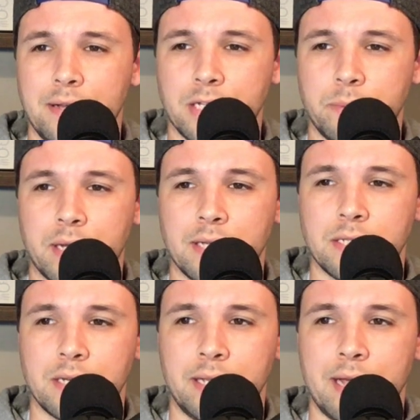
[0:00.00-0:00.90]
is
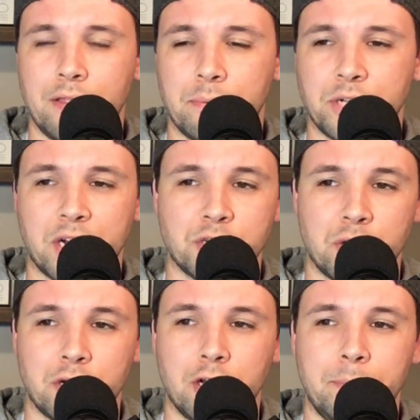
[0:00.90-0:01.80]
because, yeah, their projections
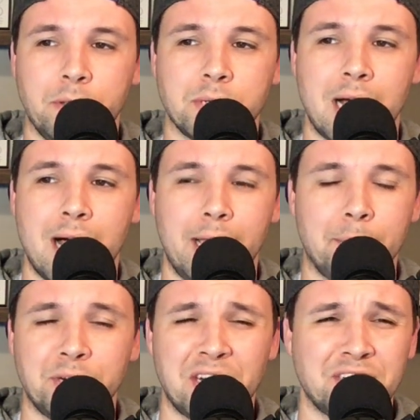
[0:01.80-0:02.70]
aren't good, but those high-end
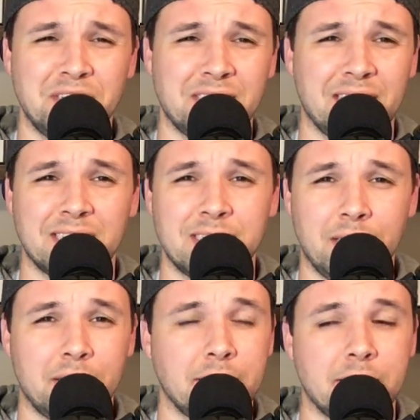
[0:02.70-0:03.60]
projections, like
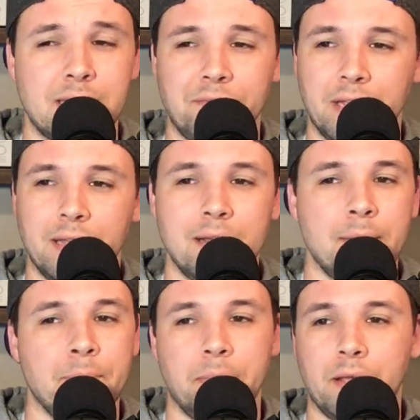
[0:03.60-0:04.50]
ceiling the
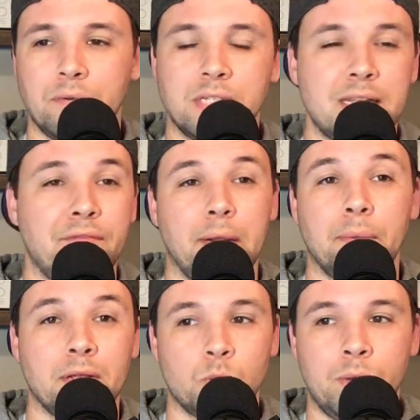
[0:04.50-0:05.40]

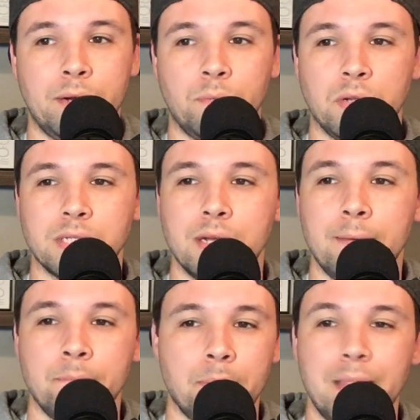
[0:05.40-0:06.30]
70-plus win ones,
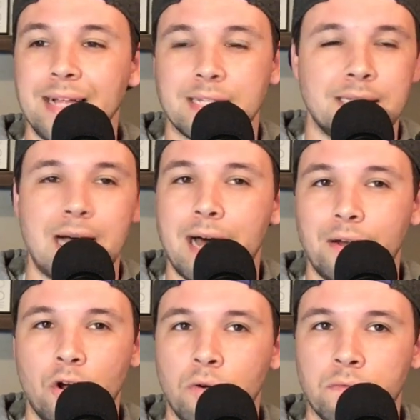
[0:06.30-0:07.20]
that is
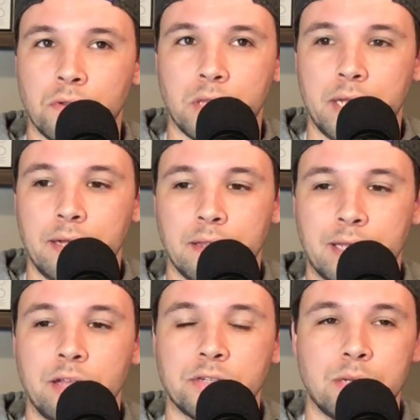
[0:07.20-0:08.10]
not overly,
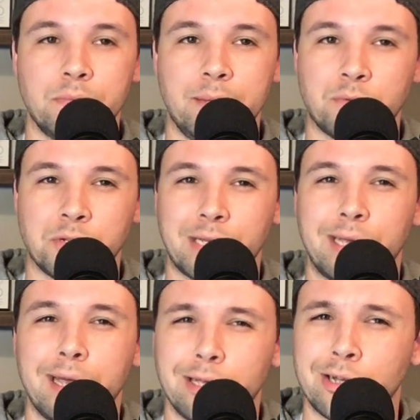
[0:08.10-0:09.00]
like there are some teams where it's like,
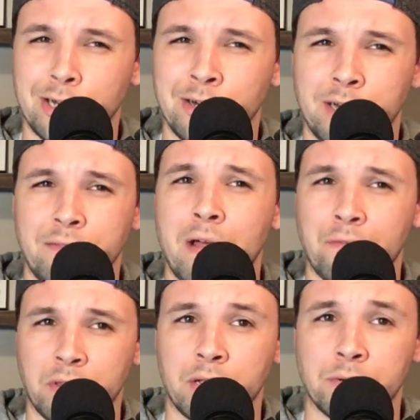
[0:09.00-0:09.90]
yeah, you could if
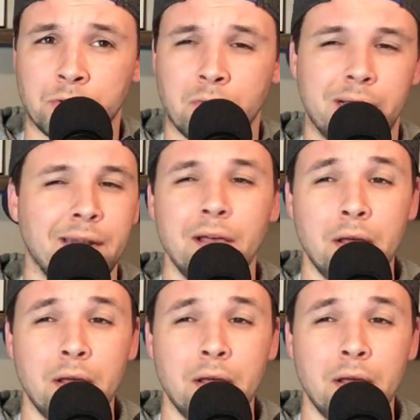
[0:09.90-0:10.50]
everything goes right.